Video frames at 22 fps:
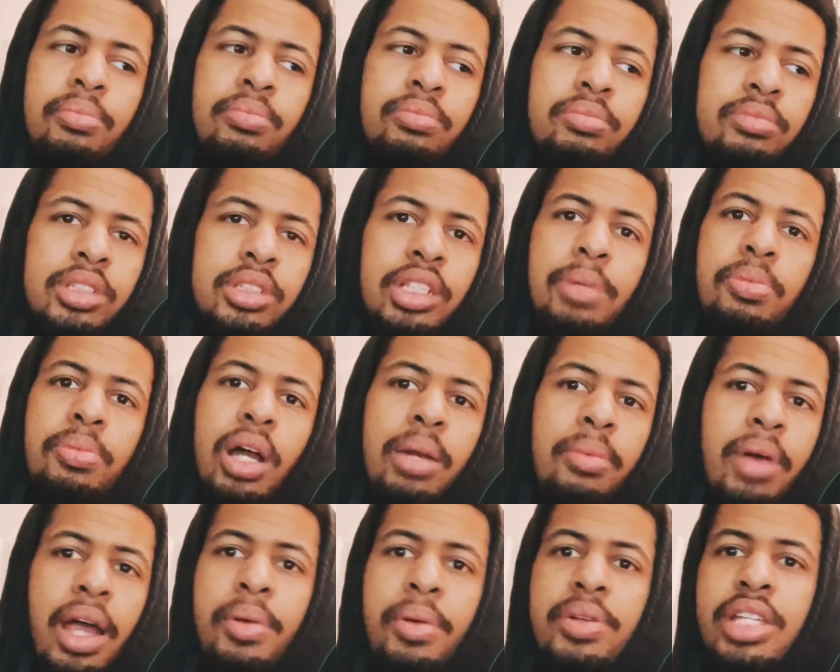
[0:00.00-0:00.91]
same problem
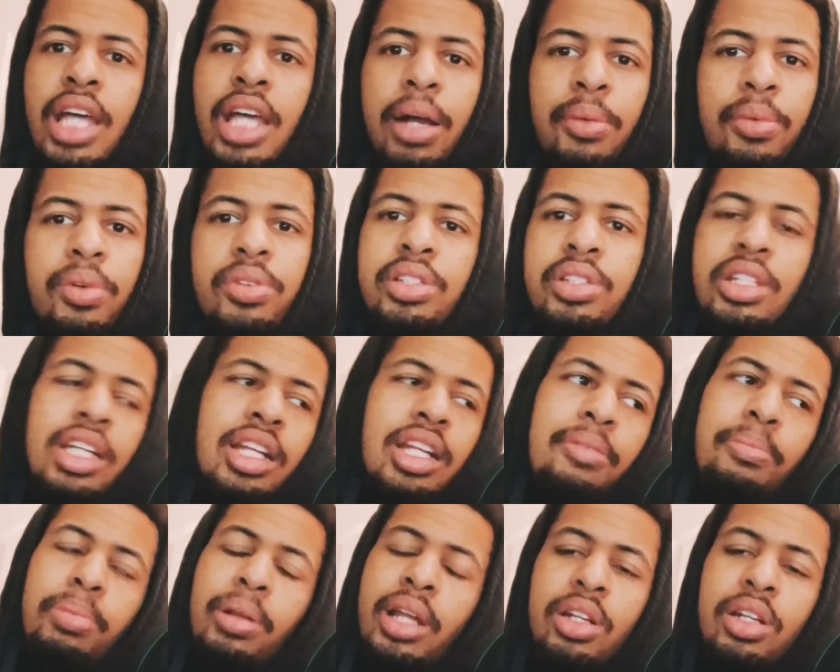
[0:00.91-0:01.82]
I had with Zach Wilson. He
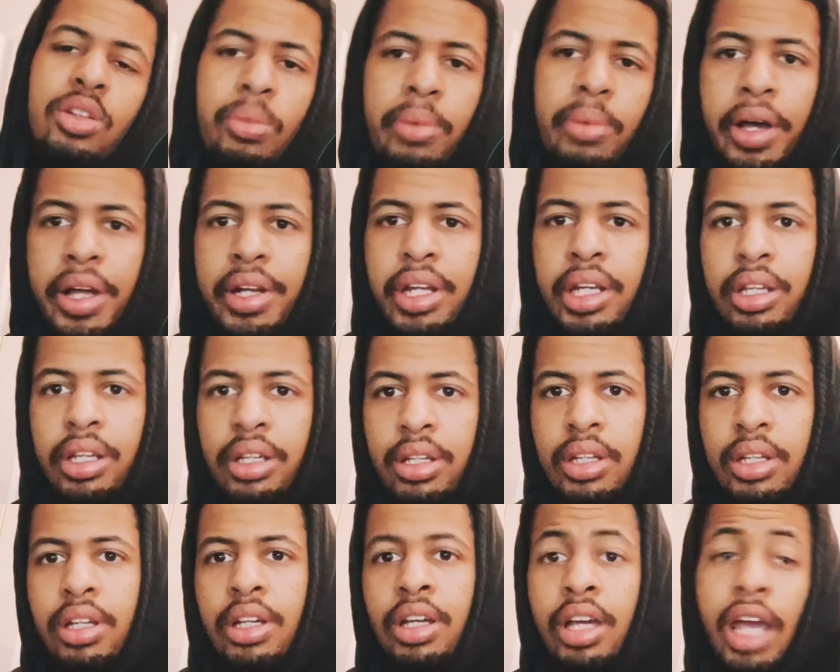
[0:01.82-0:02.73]
didn't play nobody.
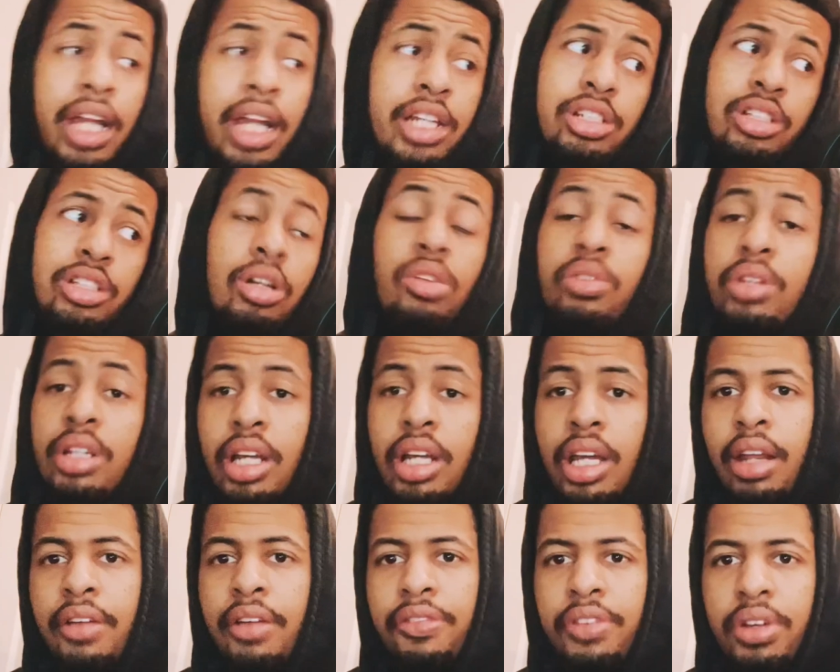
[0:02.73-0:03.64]
And it showed in the
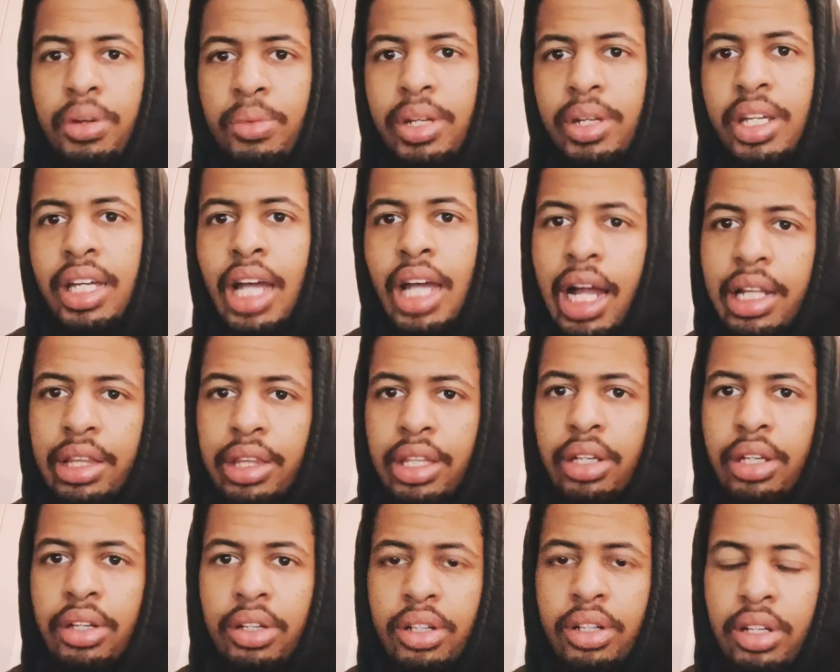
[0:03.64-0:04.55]
NFL when he got
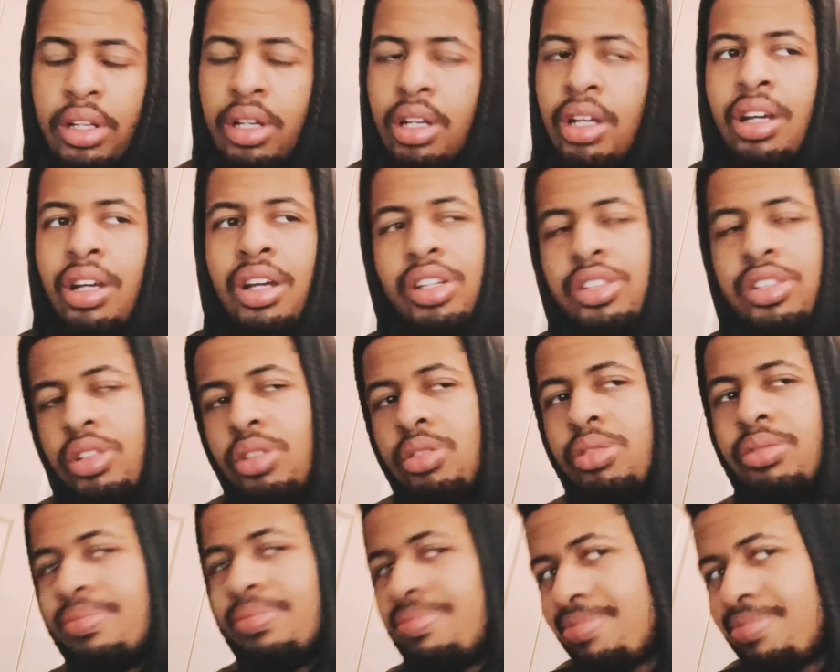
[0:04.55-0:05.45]
there. So,